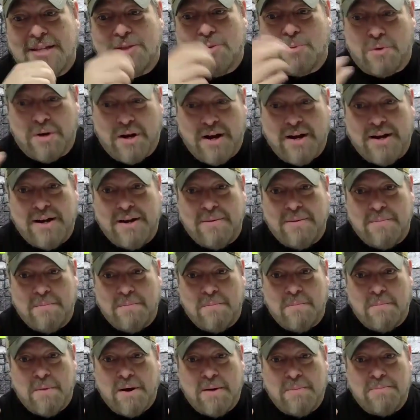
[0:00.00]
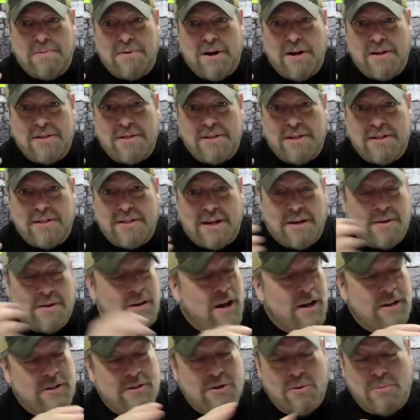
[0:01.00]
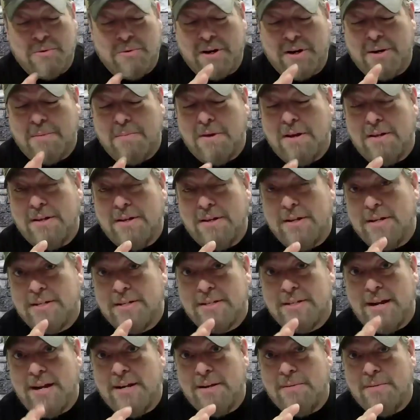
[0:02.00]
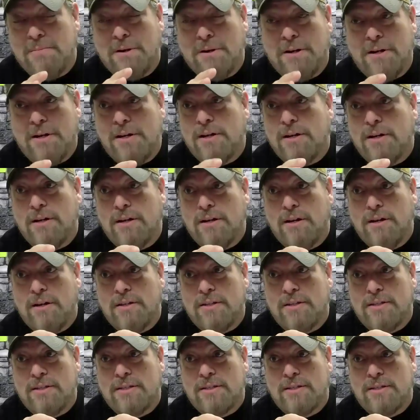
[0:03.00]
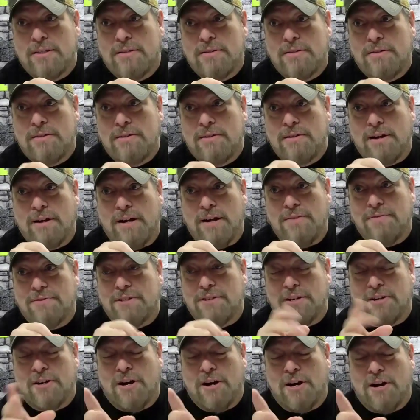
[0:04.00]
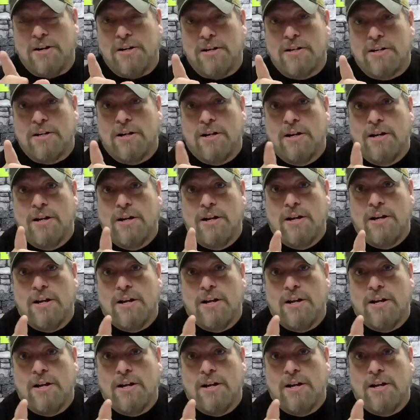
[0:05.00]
That's what I am. My process, I don't recommend this to anybody. It's kind of psychotic.